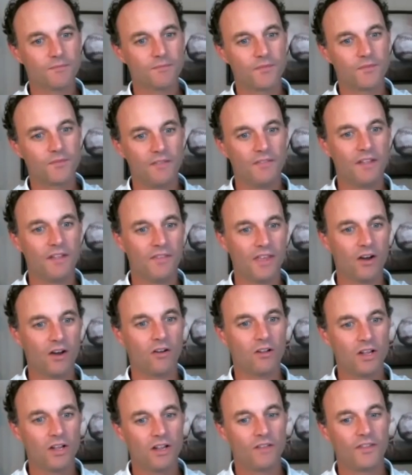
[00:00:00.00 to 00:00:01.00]
And then
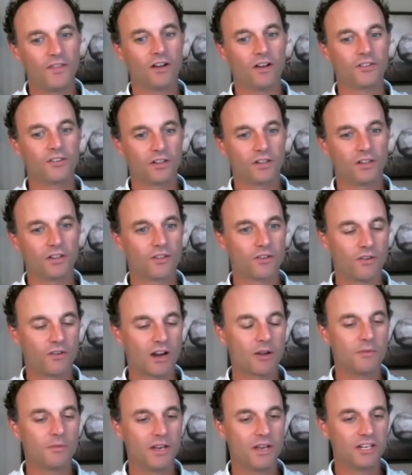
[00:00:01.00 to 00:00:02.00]
they'll deliver the
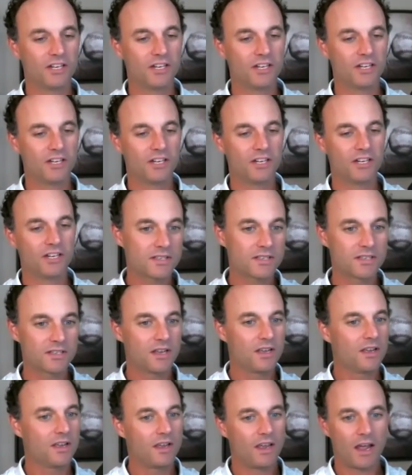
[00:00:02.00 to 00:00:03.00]
recommendation with us,
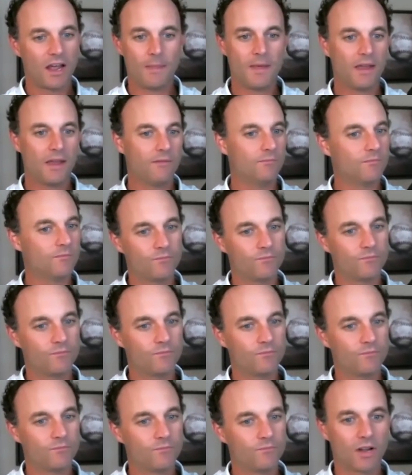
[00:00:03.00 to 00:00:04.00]
and then
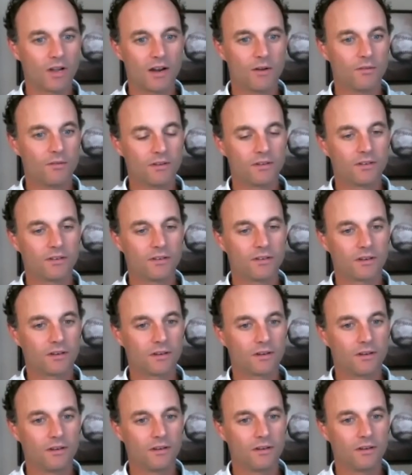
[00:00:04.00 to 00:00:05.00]
kind
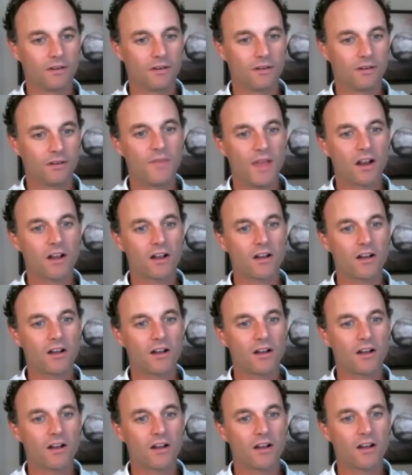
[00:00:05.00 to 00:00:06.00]
of keep that
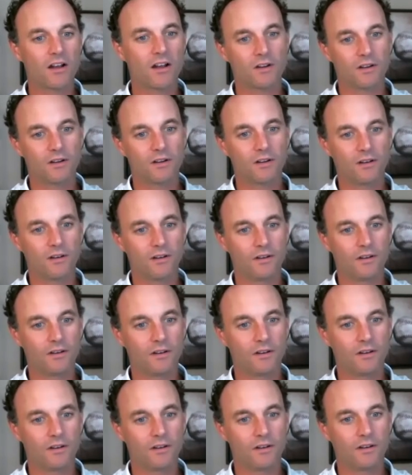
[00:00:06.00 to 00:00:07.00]
customer
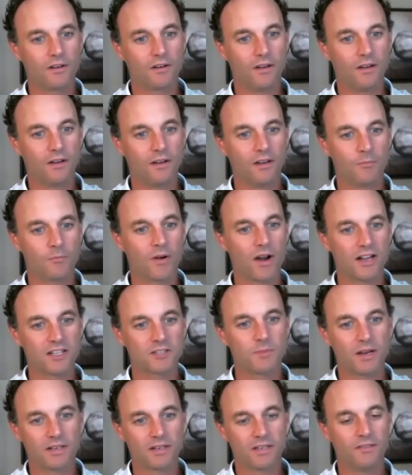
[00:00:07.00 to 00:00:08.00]
and
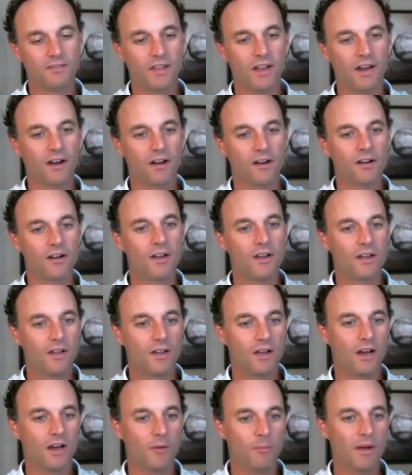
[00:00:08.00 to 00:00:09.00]
prospect in their
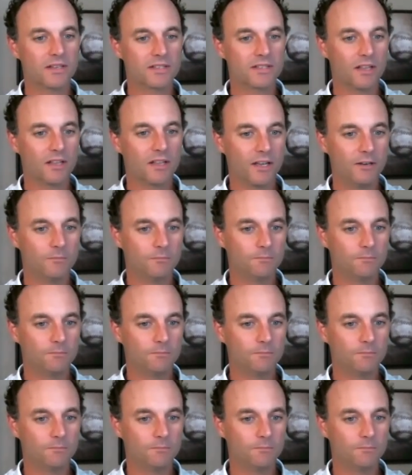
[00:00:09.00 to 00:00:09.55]
best light.